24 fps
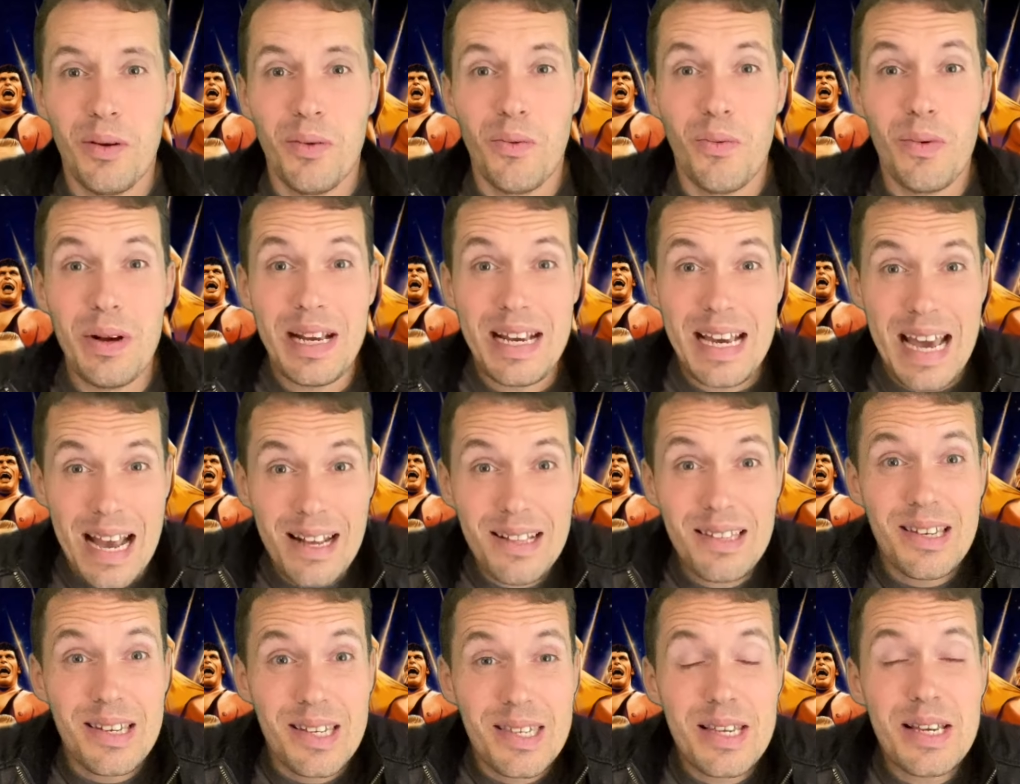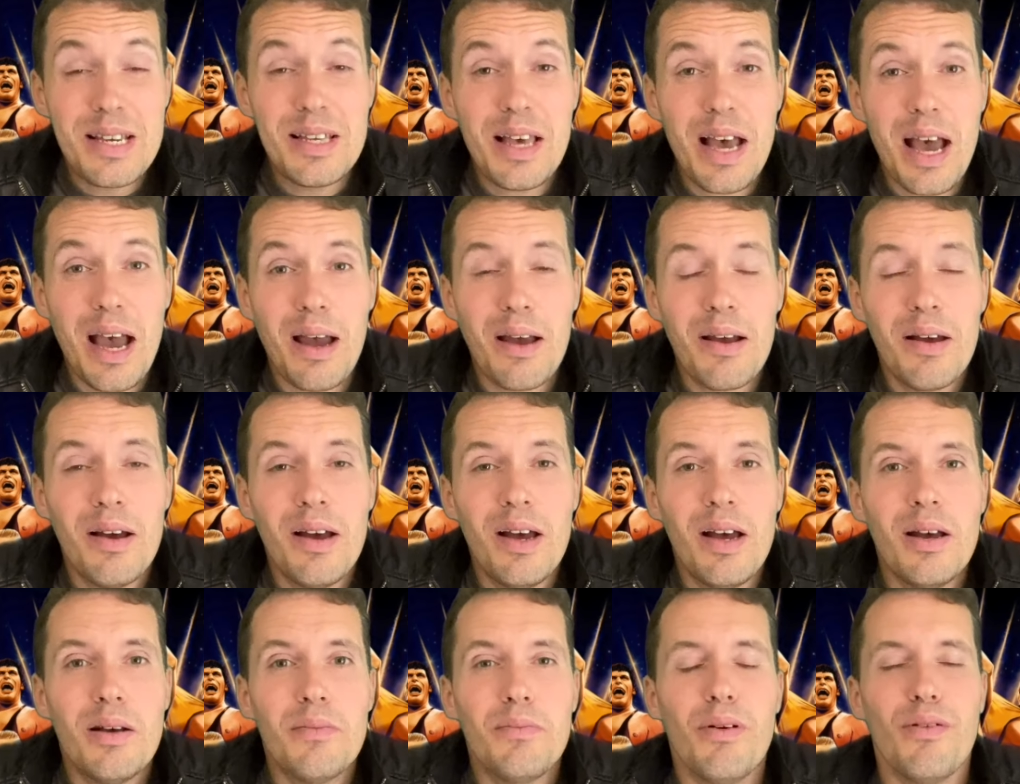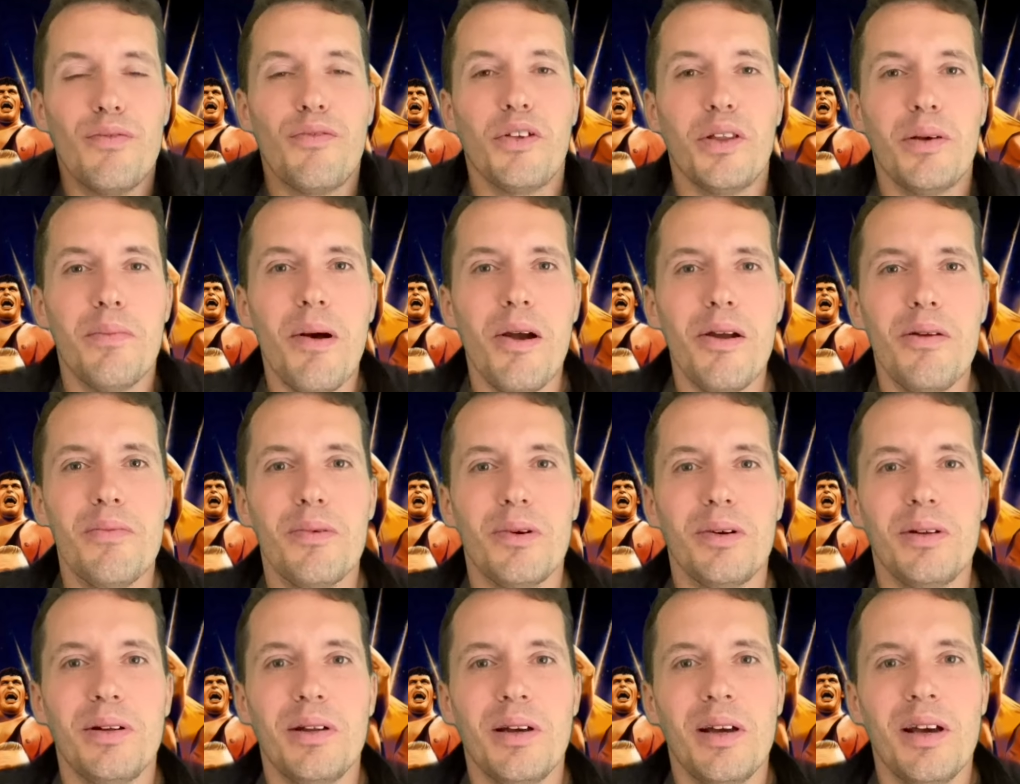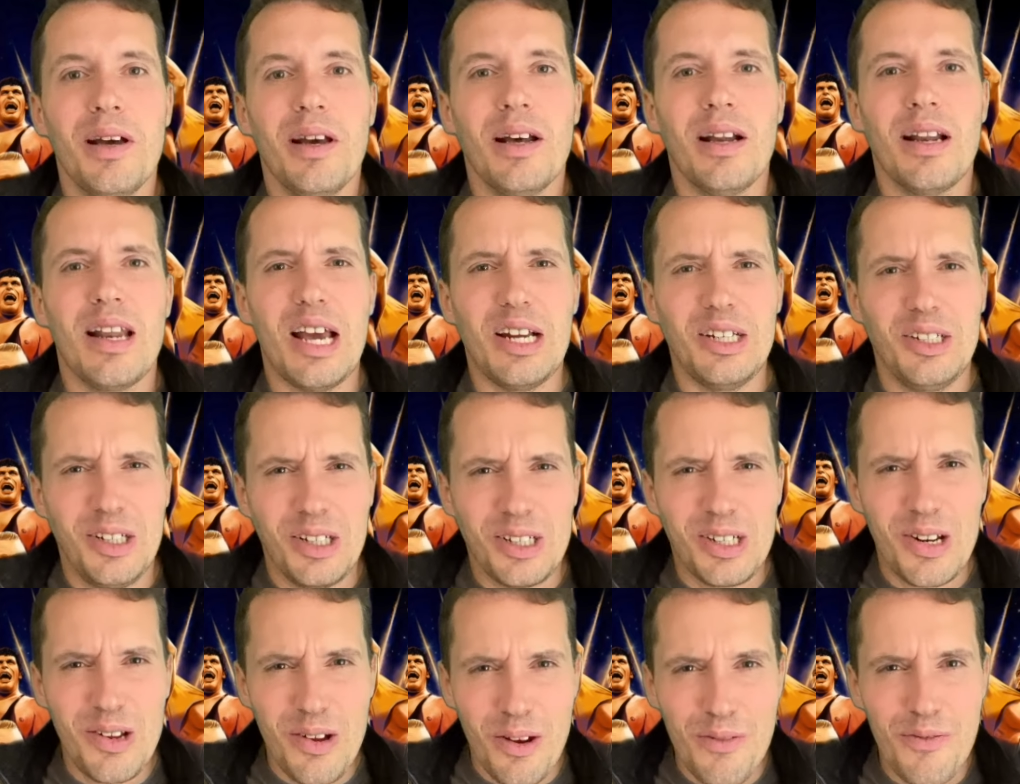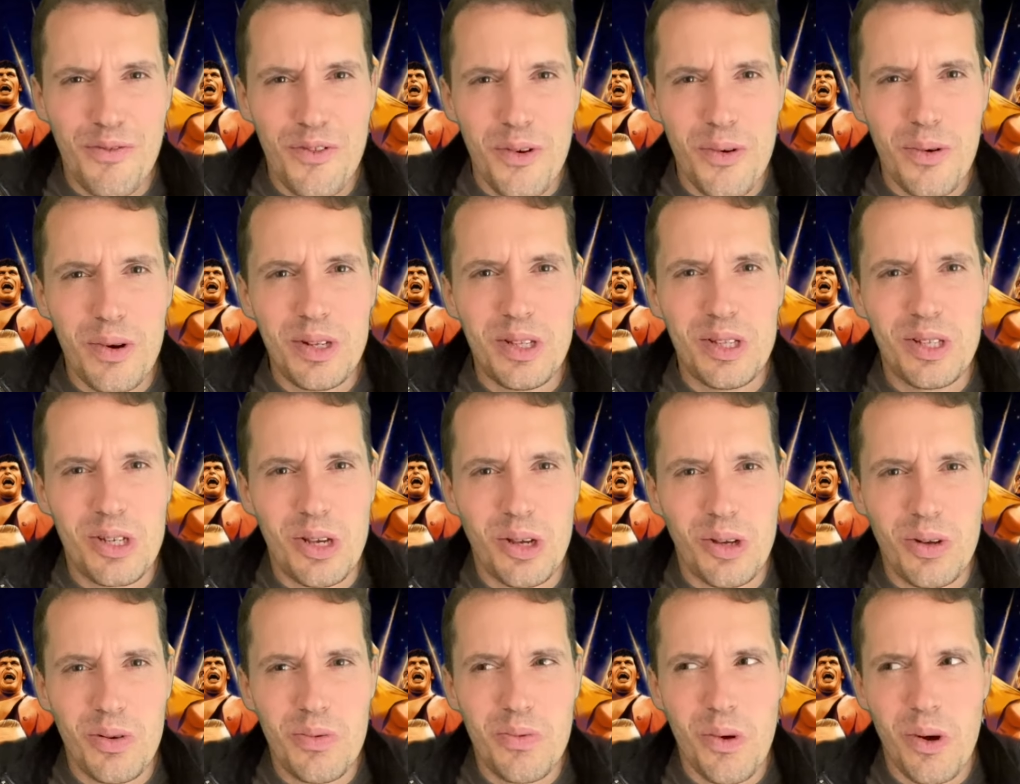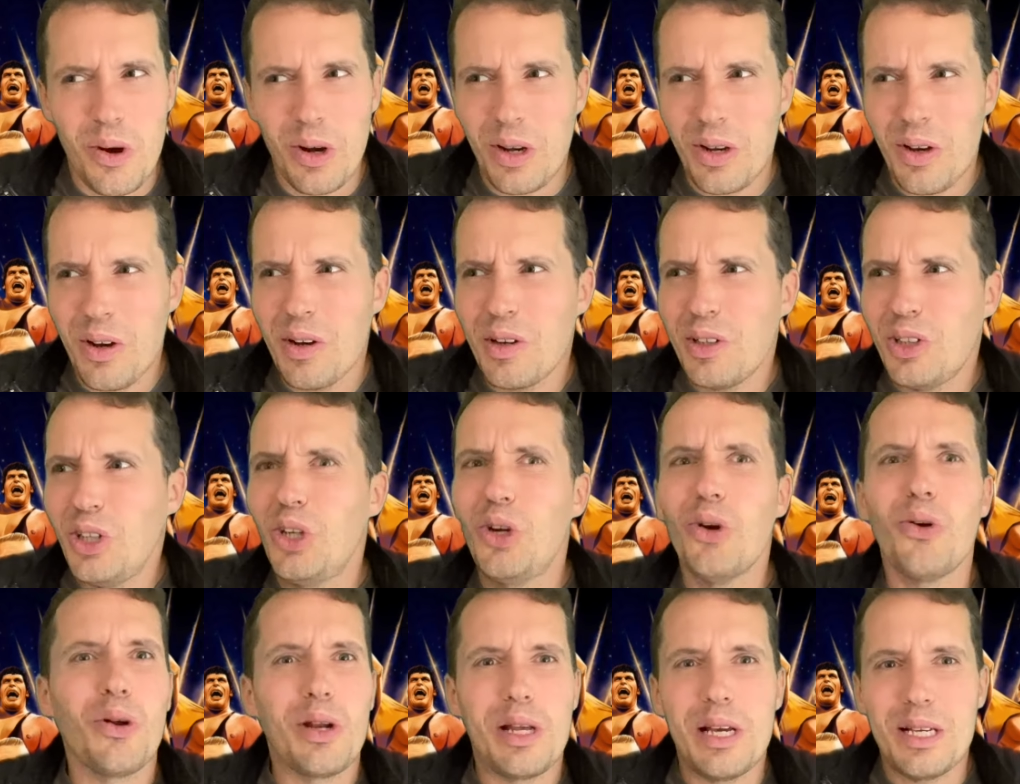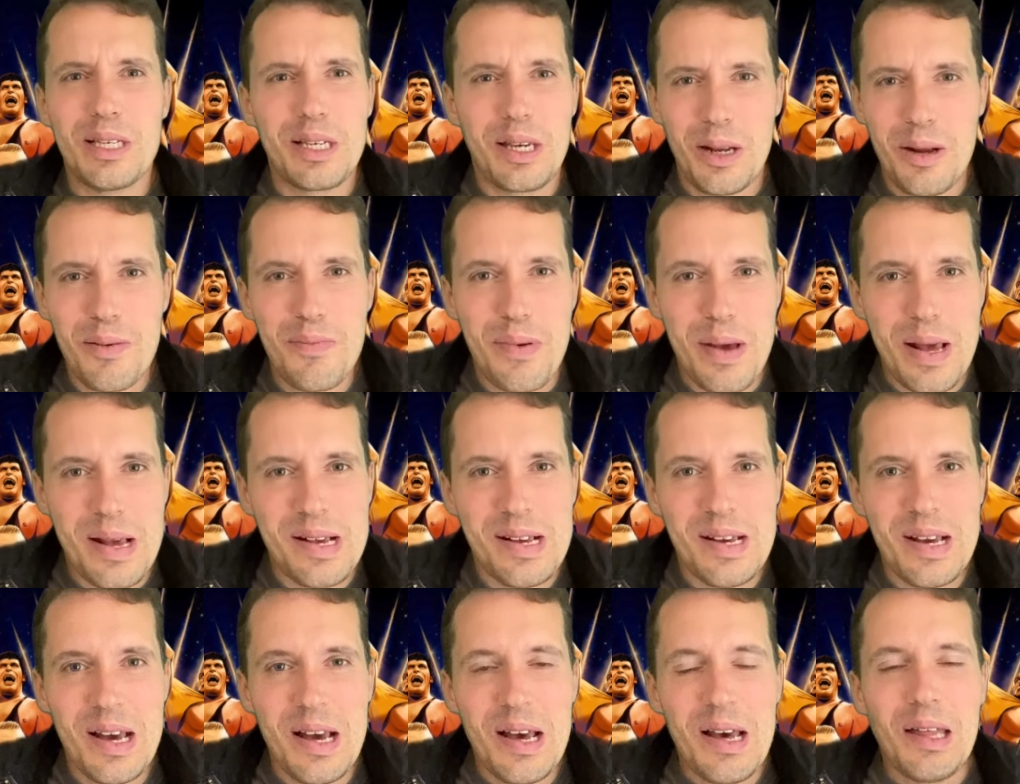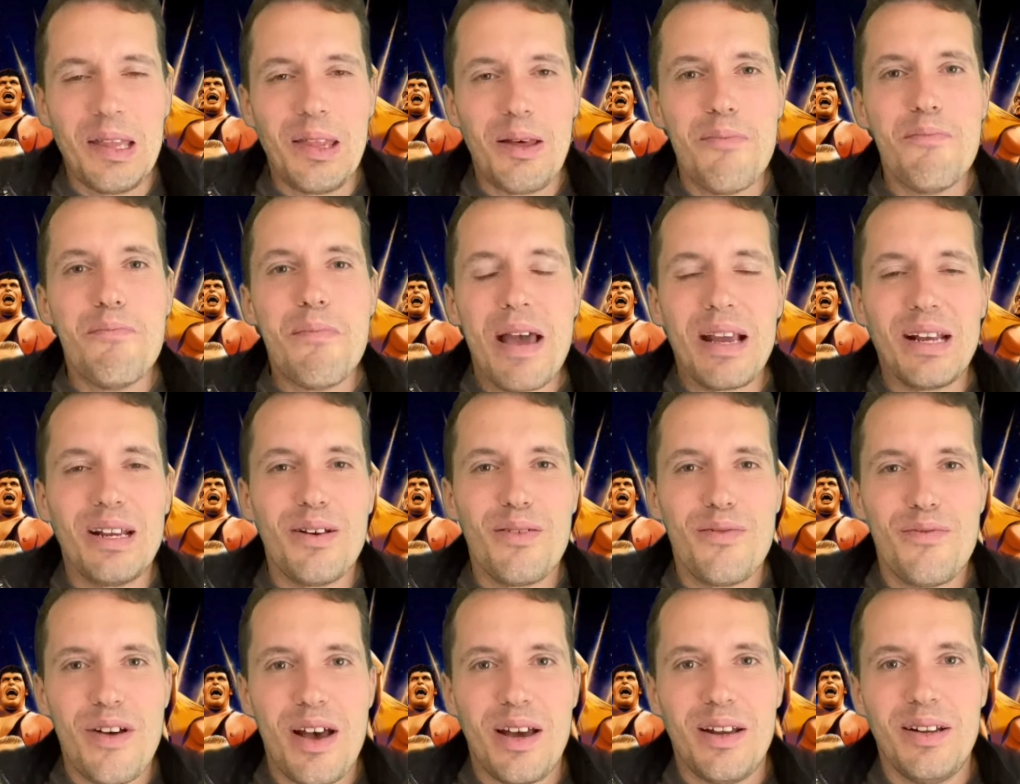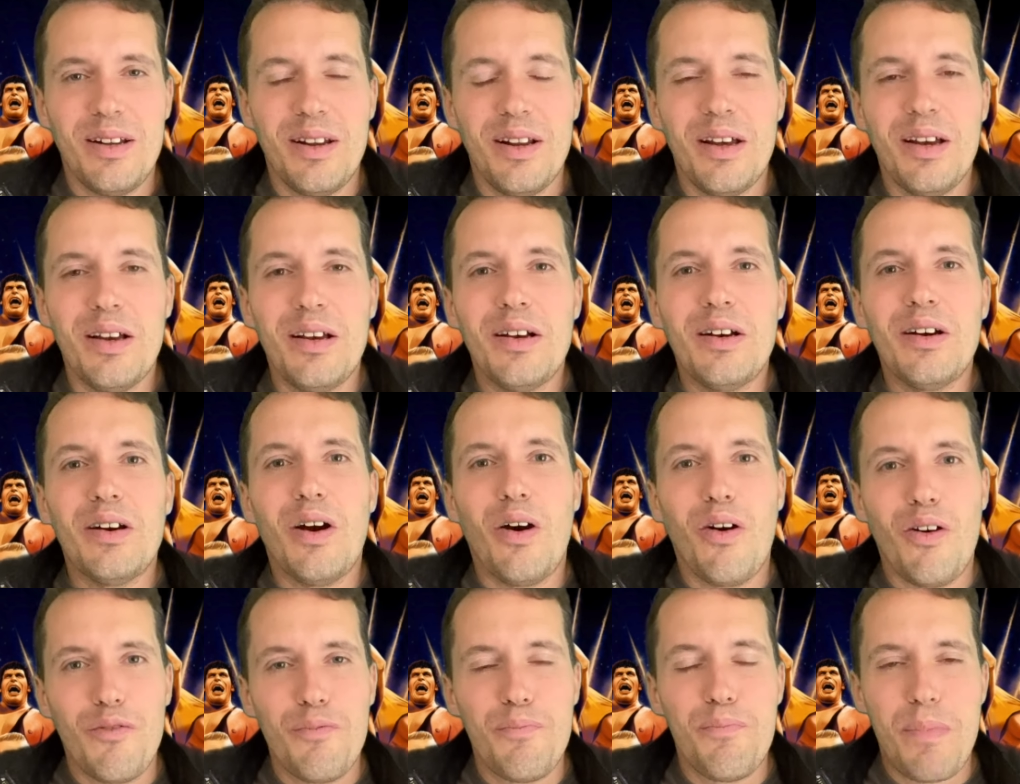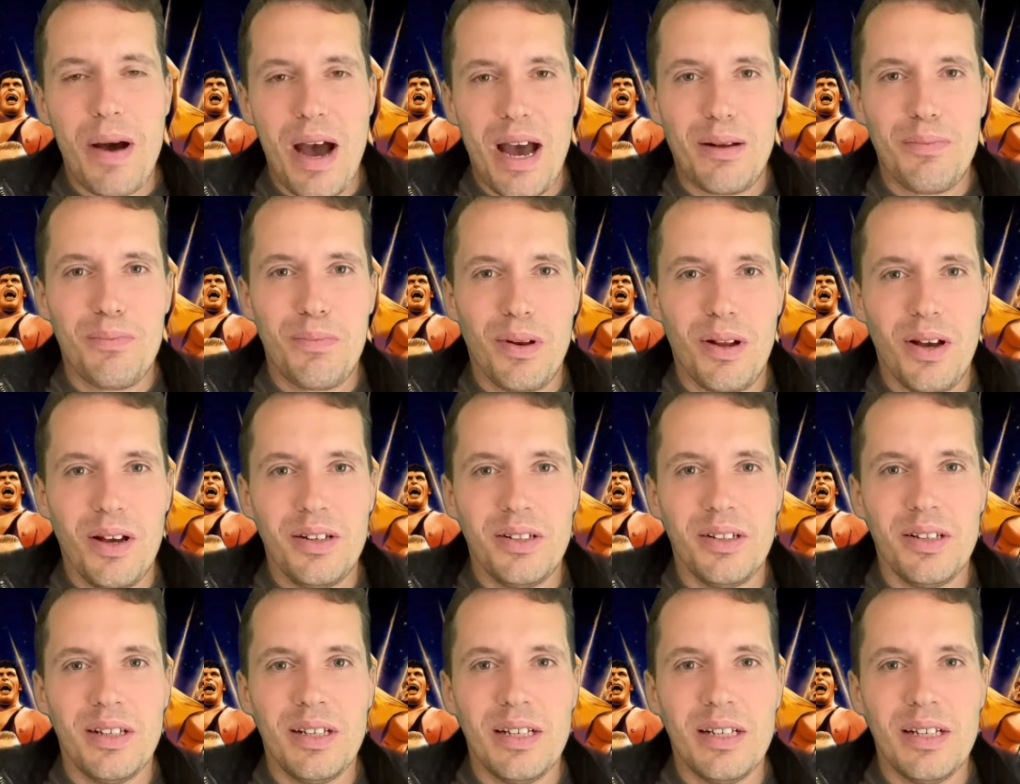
we get to see that. But for the moment, let's just look forward to what surely is going to be the main event of Bad Blood